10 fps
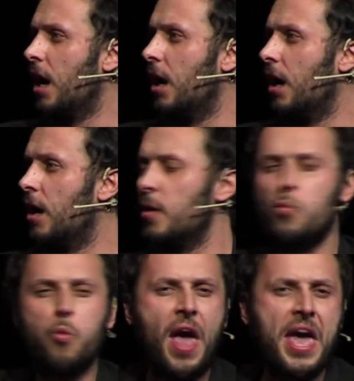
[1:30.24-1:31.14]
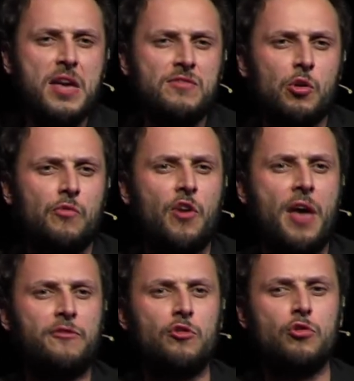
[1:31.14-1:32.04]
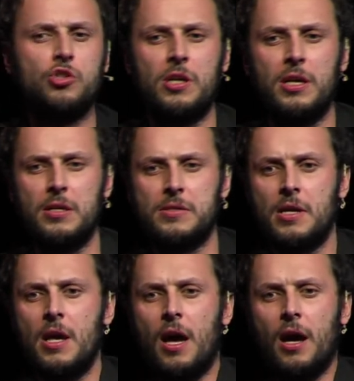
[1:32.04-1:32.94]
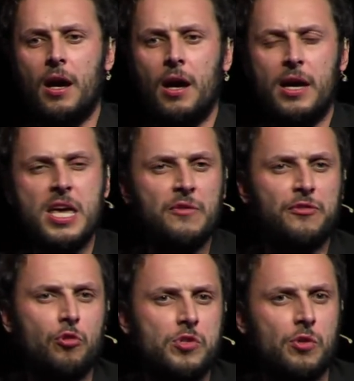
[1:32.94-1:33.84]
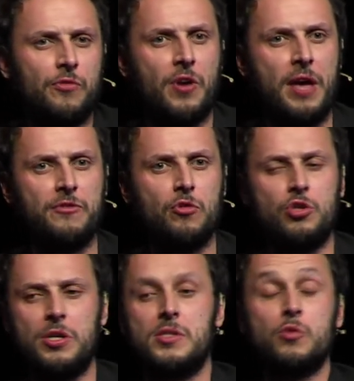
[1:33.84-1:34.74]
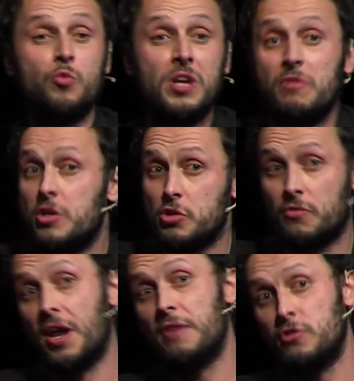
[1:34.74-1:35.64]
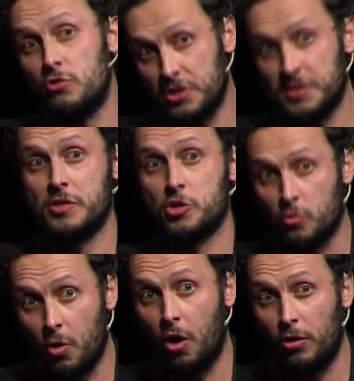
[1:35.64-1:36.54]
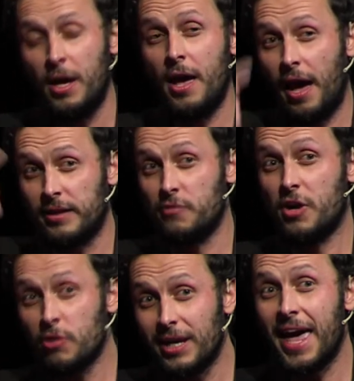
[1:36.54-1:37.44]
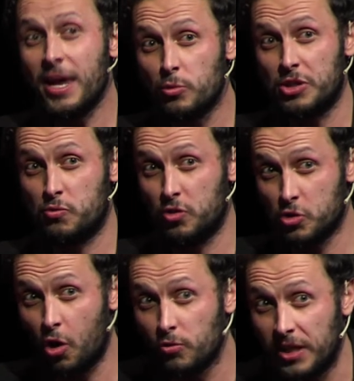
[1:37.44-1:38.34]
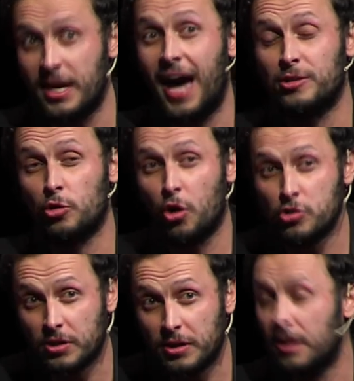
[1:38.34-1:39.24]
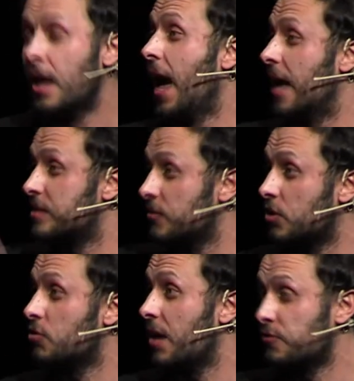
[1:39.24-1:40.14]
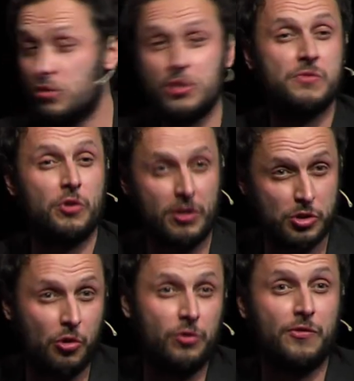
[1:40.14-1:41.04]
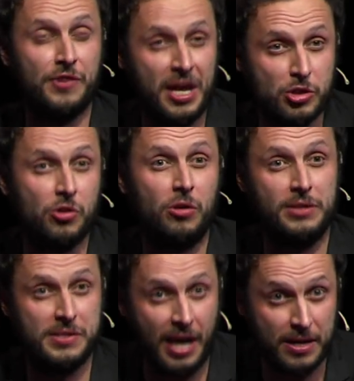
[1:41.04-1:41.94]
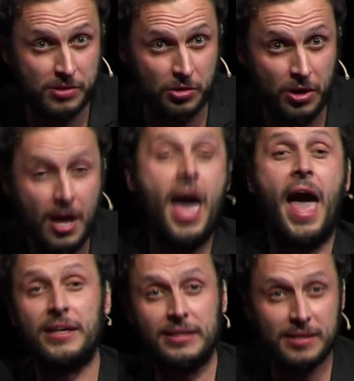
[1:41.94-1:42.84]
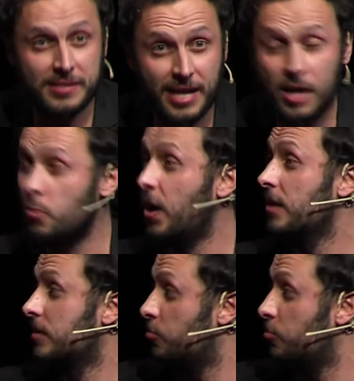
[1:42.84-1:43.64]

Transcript: uh, uh, waves of refugees, uh, influx of refugees, rivers of refugees, and so on. And the very language was already ideological, as if the refugees were a sort of natural disaster. And in the same way, the